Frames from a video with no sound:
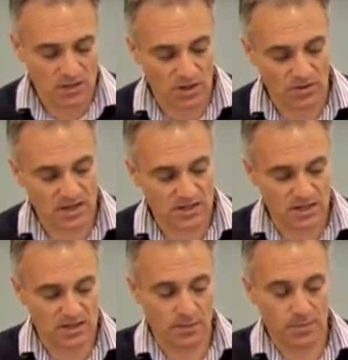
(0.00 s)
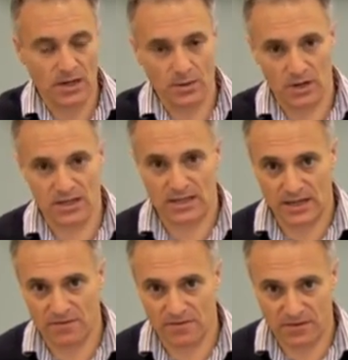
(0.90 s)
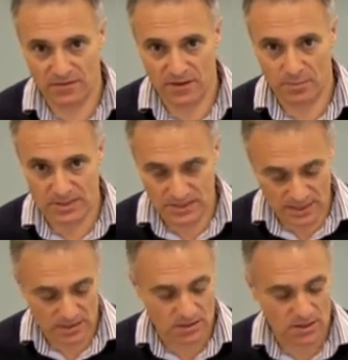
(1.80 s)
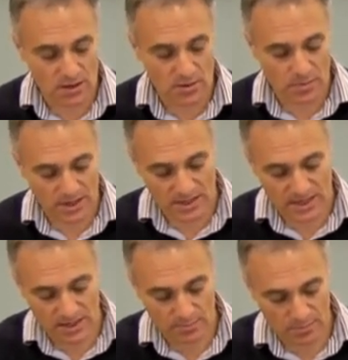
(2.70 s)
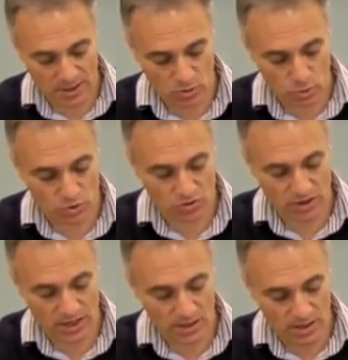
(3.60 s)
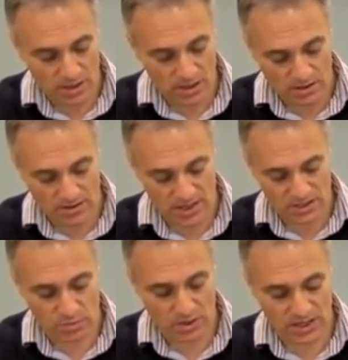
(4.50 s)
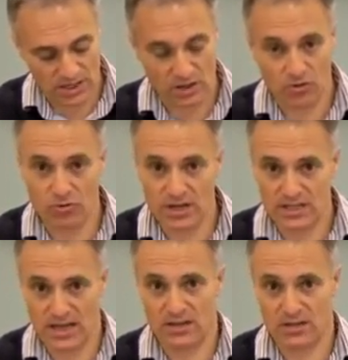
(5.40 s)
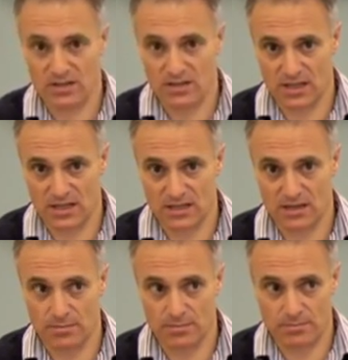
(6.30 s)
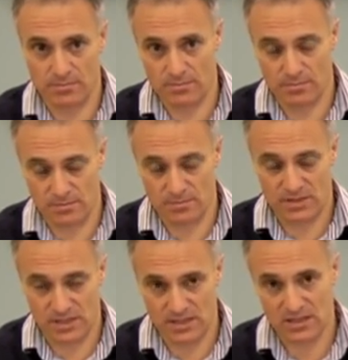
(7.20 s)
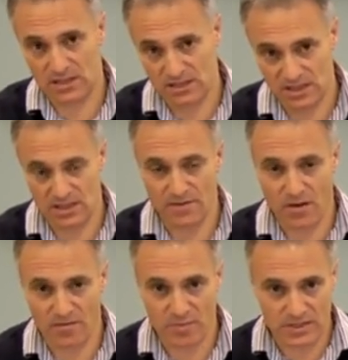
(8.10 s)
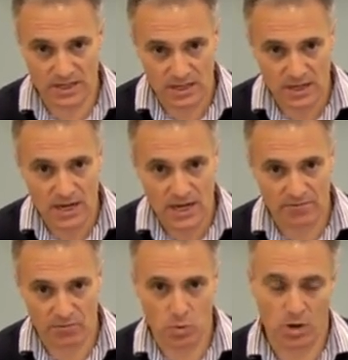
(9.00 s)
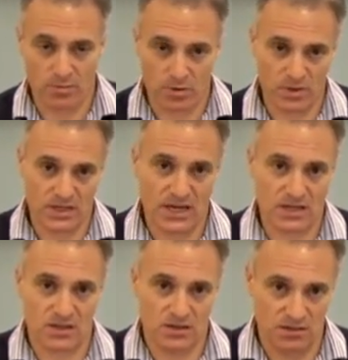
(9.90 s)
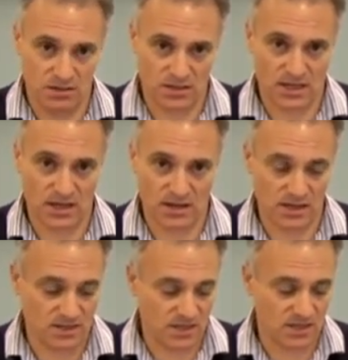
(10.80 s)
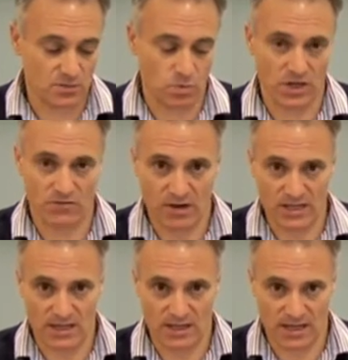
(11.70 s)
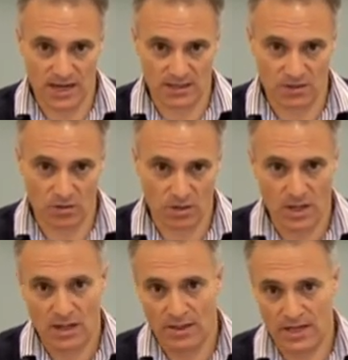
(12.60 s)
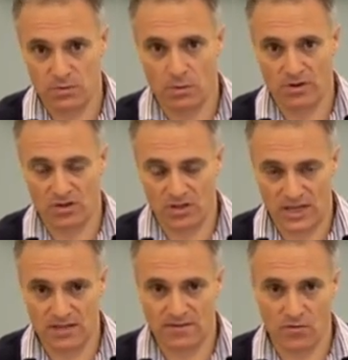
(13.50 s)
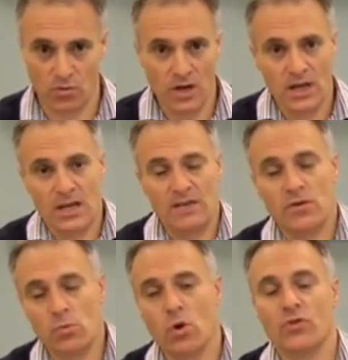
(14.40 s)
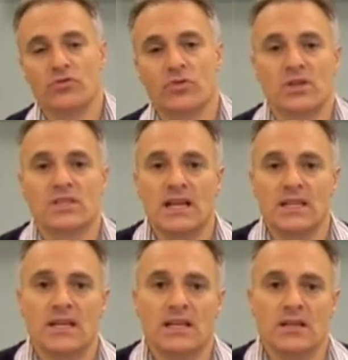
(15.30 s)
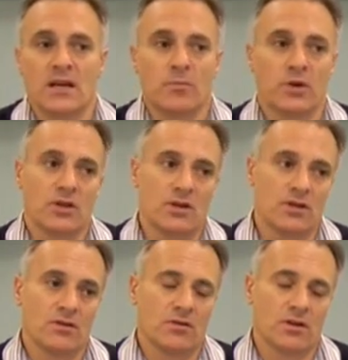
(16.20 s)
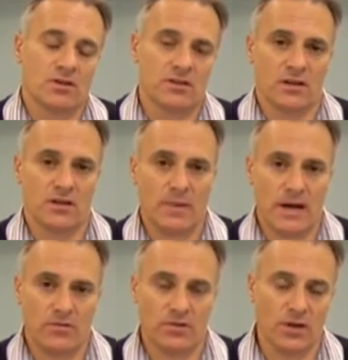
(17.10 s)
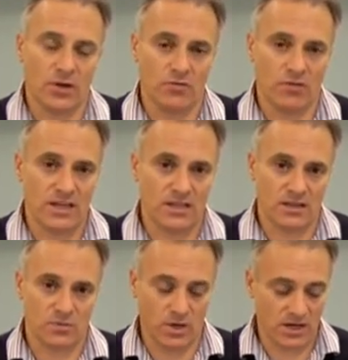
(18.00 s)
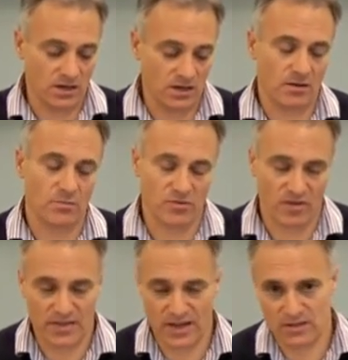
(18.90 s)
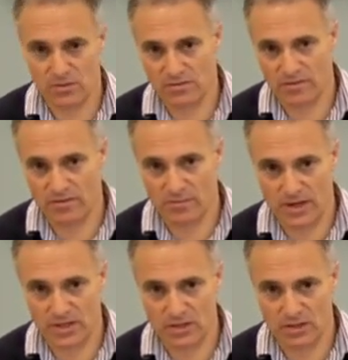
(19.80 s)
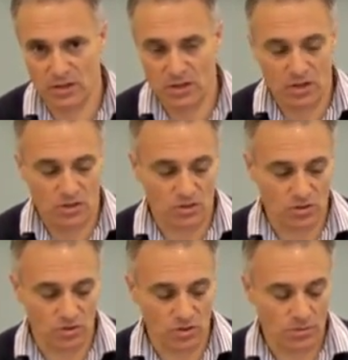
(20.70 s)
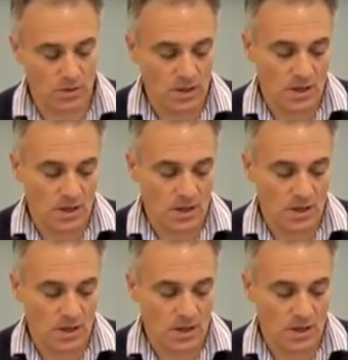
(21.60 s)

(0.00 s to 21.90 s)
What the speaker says: So this typically will extend 50%, but again, by altering this, we can increase that to 60-65% if required, but we tend to stick it to this. This is what it's rated in the catalogue, that's what we've got the data for. If you want to extend it, but you're concerned about the load ratings, we can provide that sort of information to you.